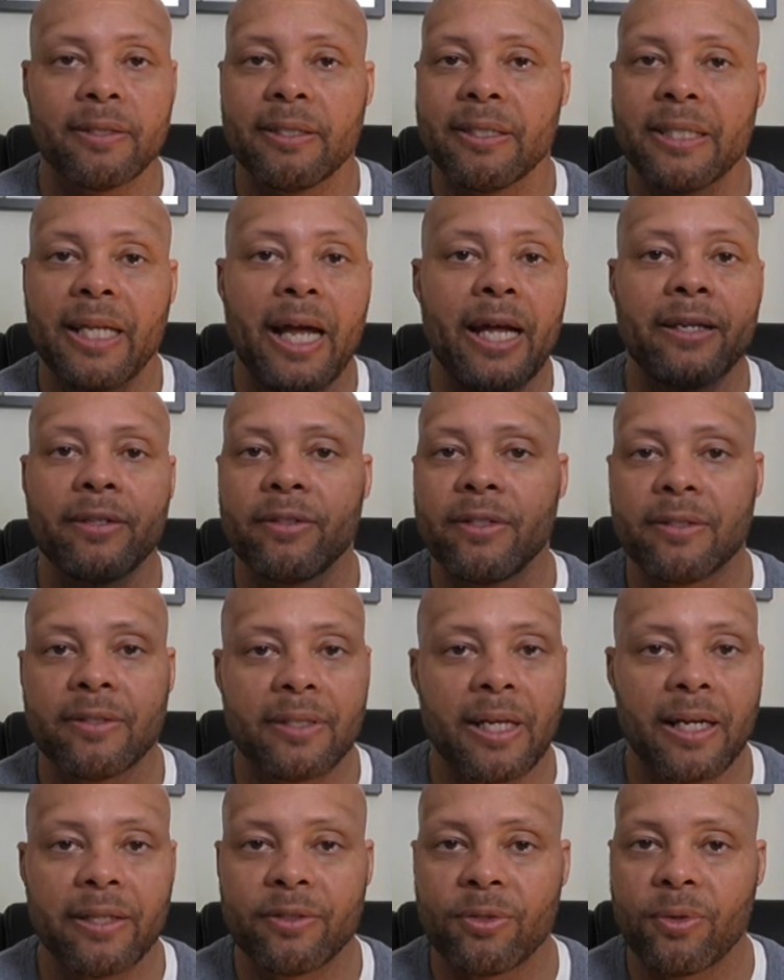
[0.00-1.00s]
It's
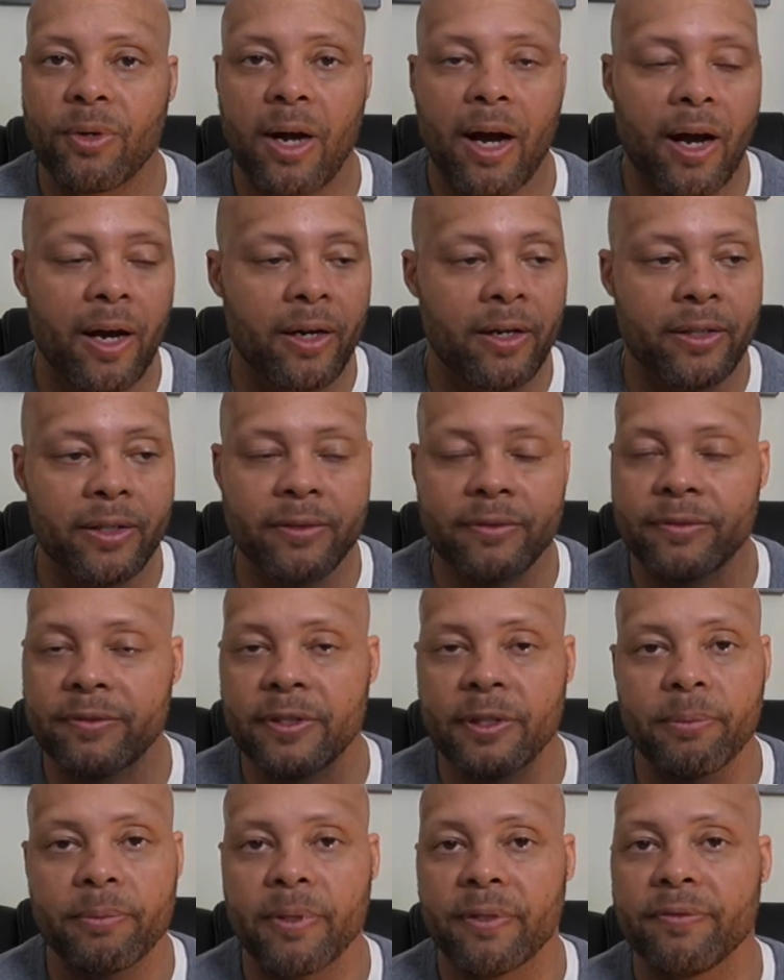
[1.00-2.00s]
not too hard of a
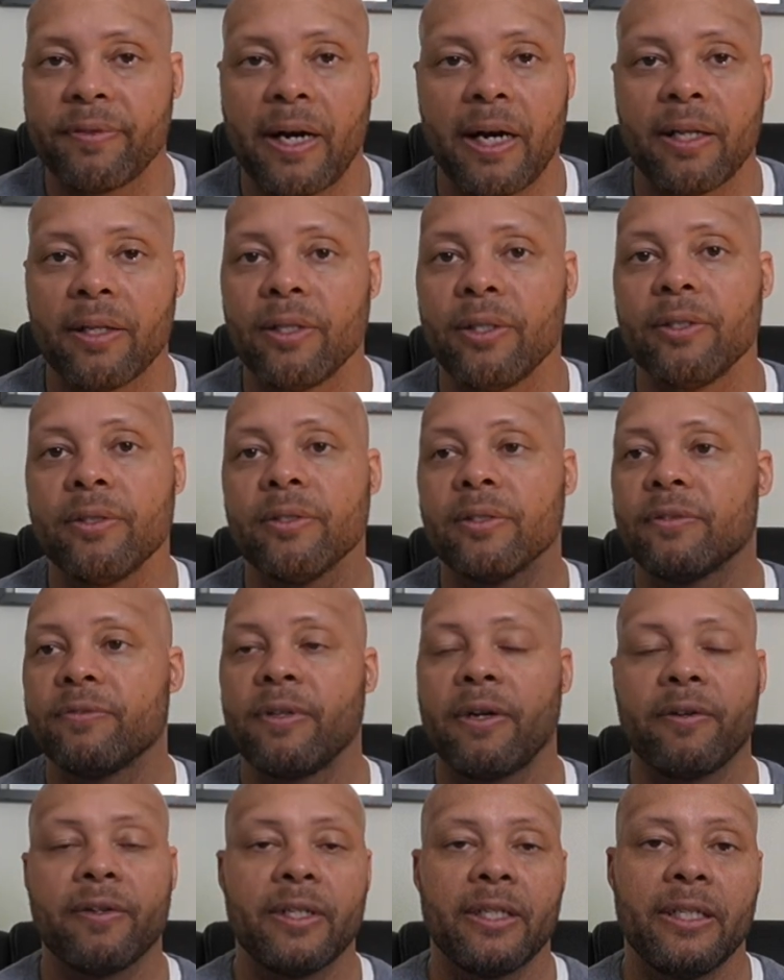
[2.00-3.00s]
film to follow. It's
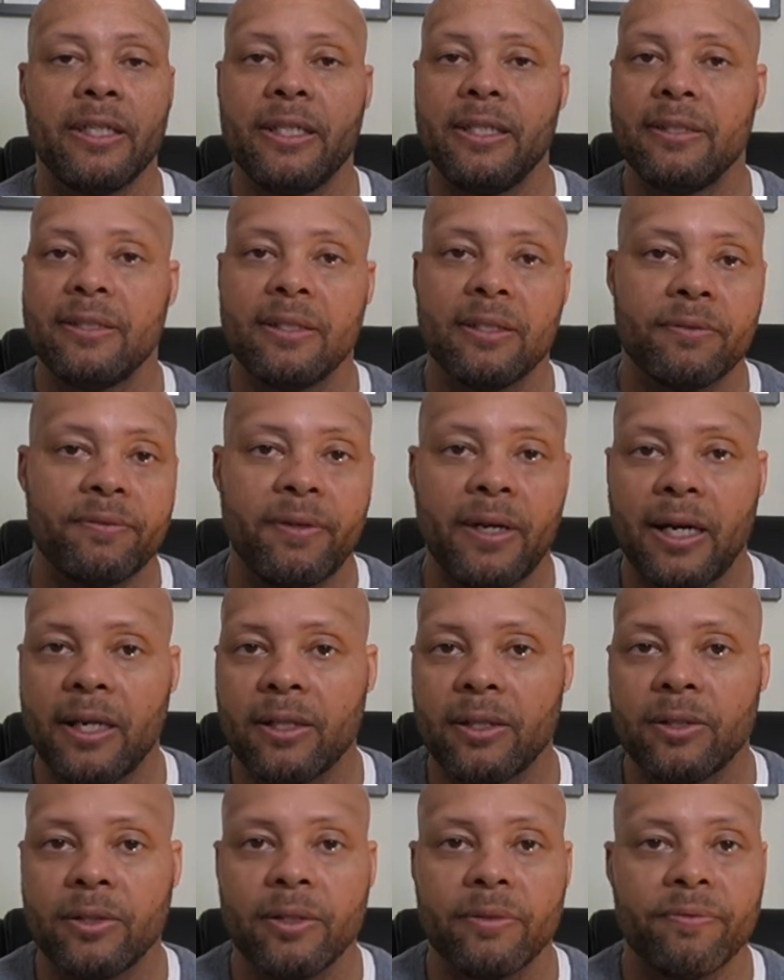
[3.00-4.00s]
very easy to
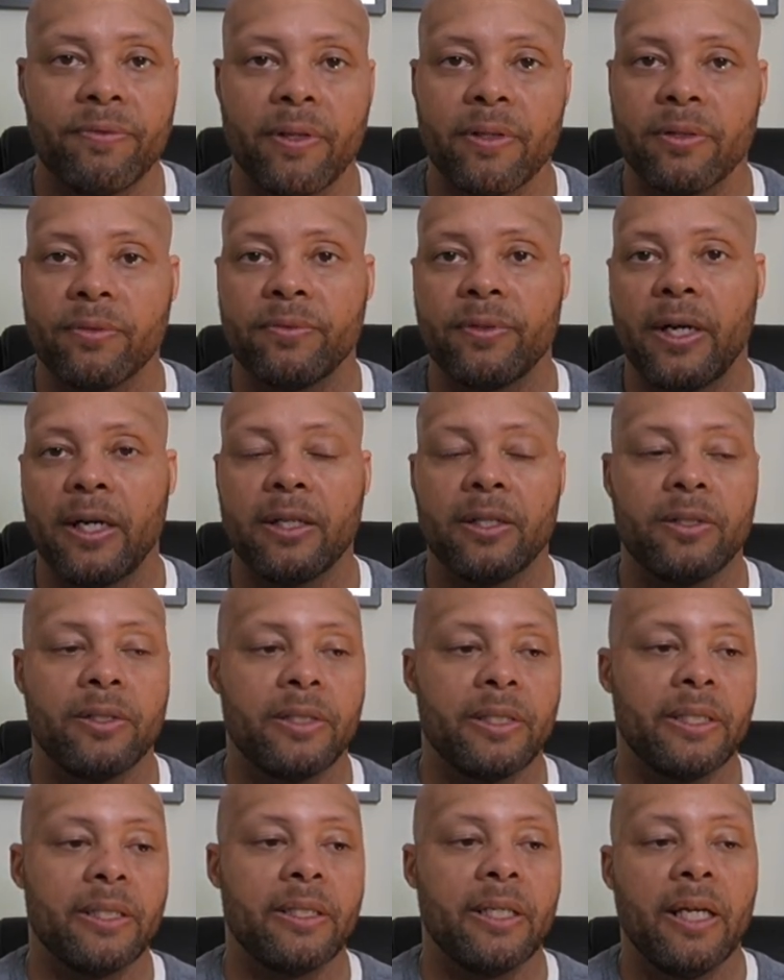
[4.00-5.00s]
follow and fun to
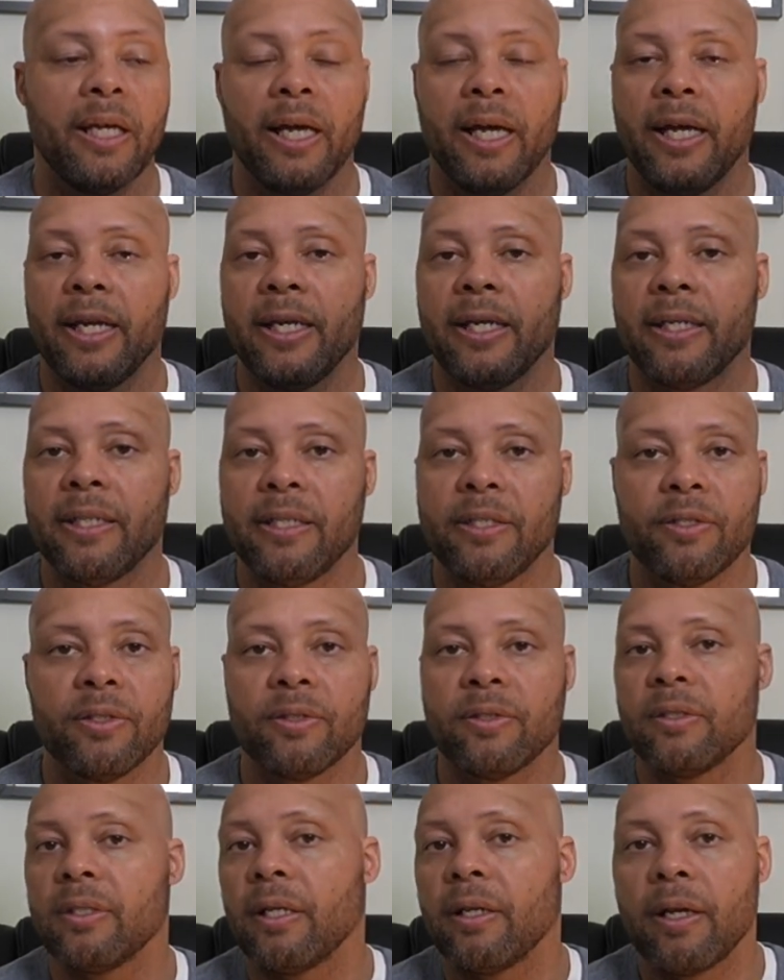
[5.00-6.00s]
follow, and you
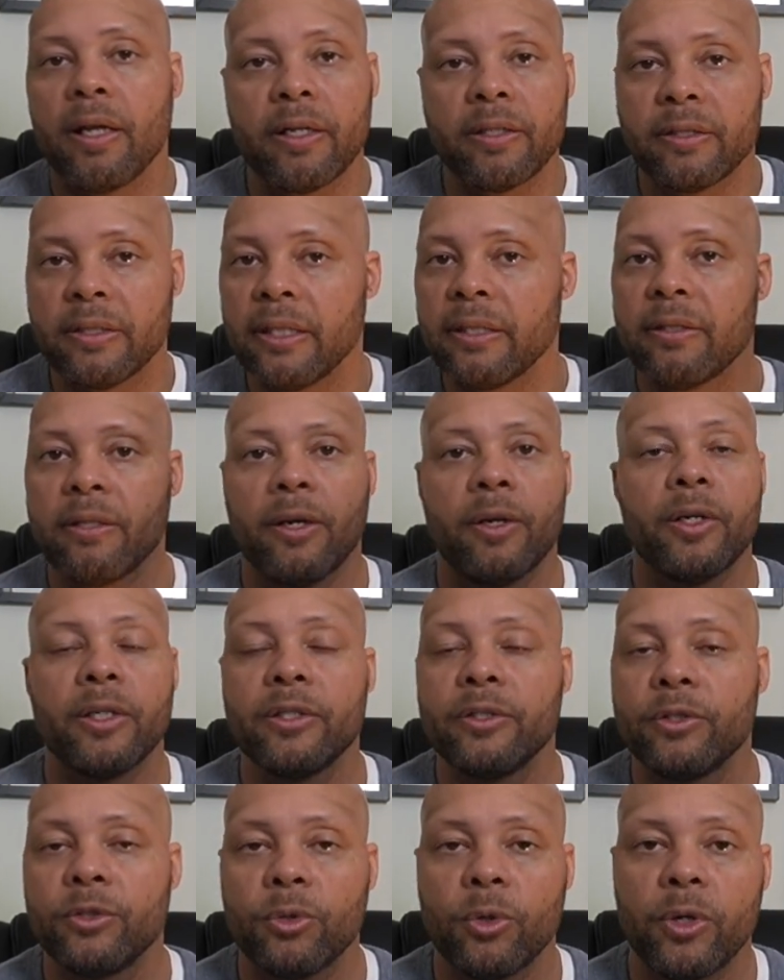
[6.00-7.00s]
just sit there
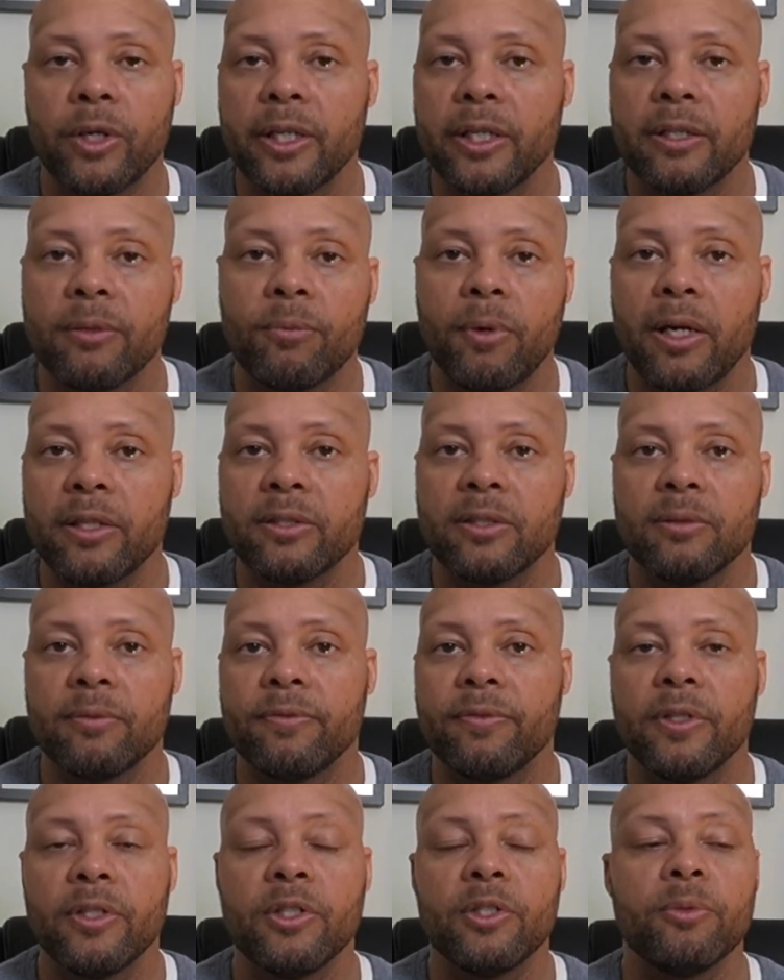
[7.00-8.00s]
and enjoy watching the
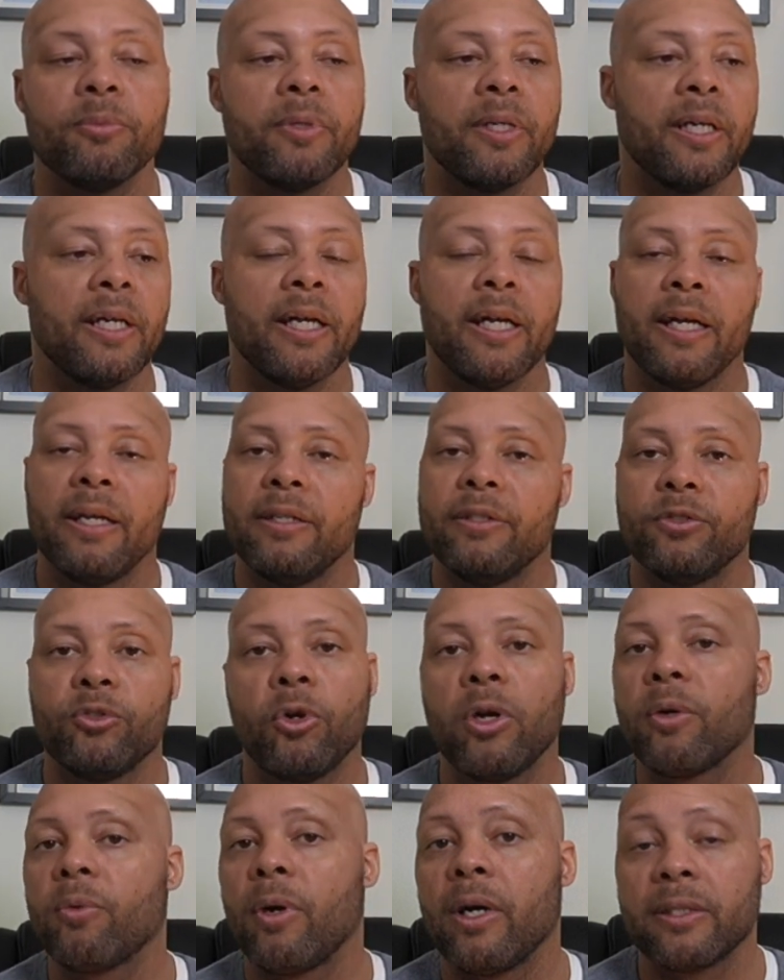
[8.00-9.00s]
film,
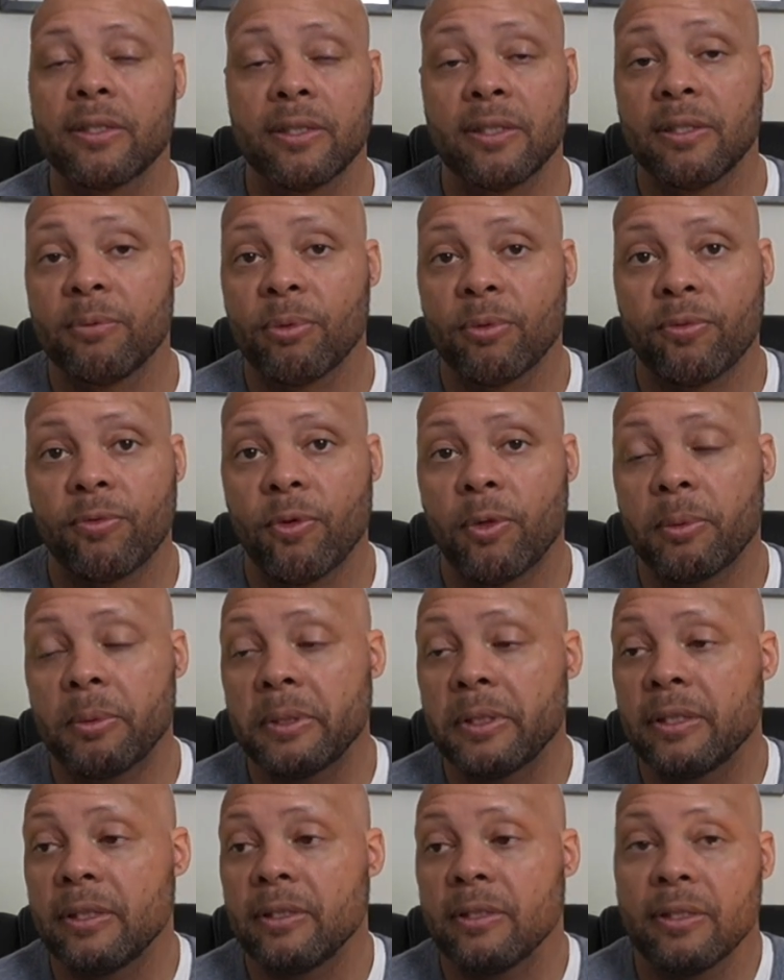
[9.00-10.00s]
enjoy watching these
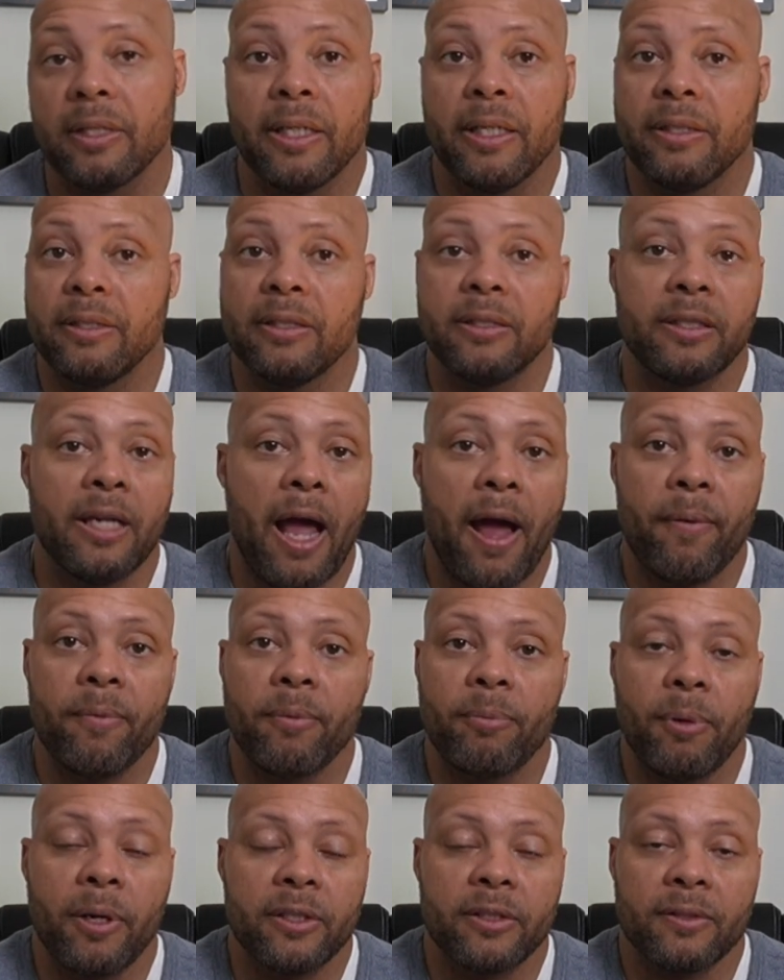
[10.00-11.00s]
performances, and just have
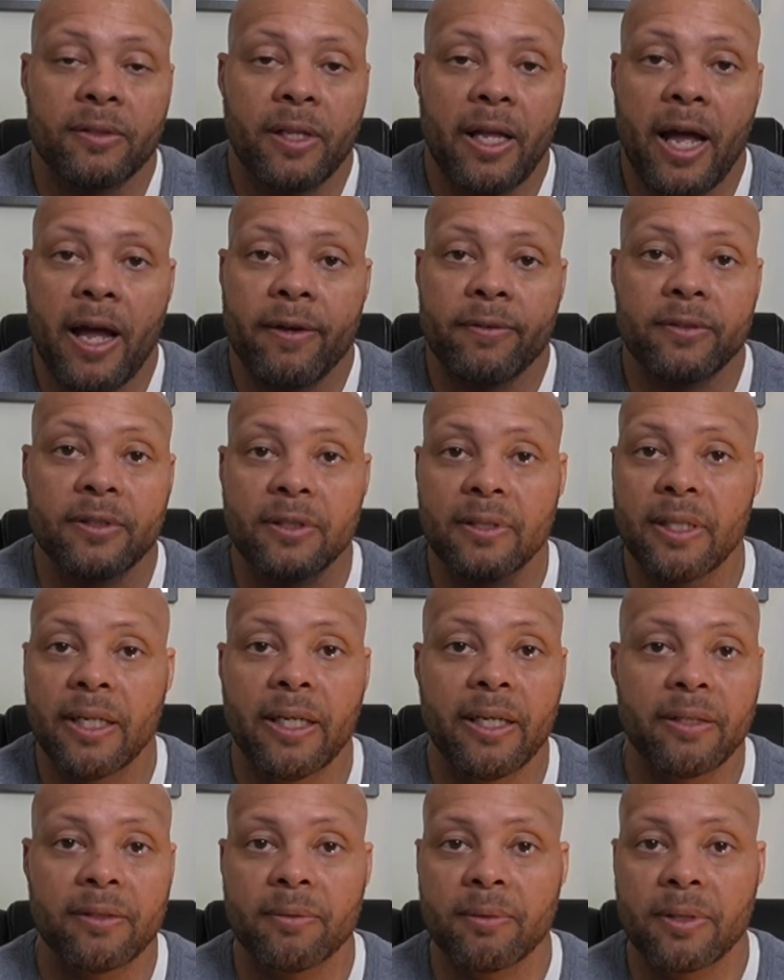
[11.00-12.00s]
a bunch of laughs and
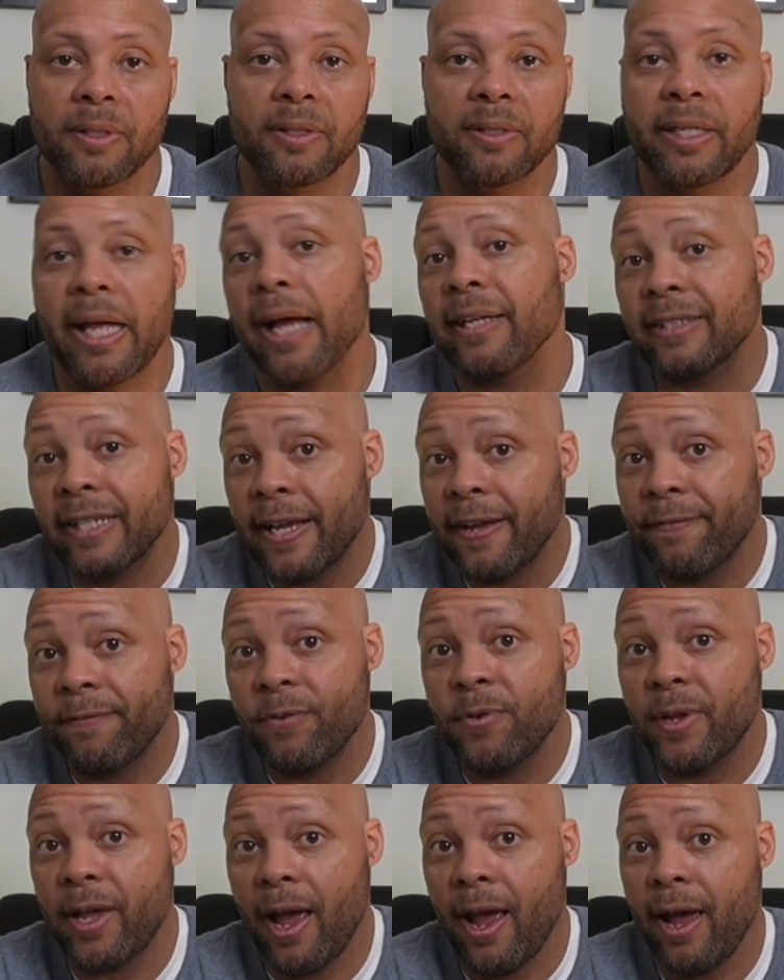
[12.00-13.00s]
eating some good snacks if
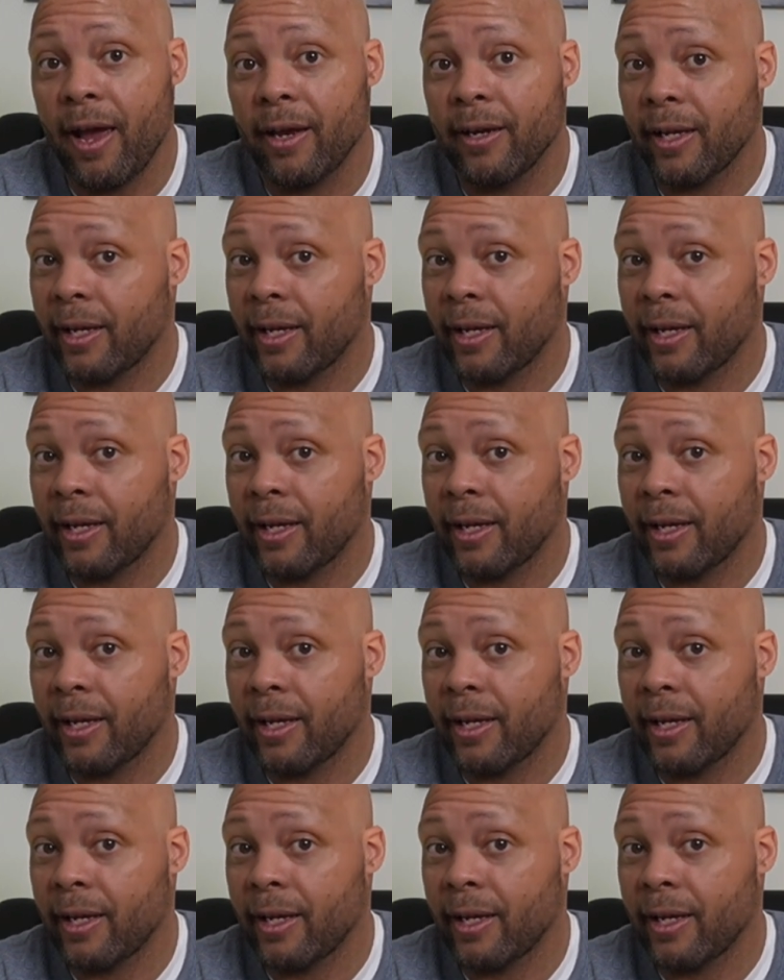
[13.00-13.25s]
you can.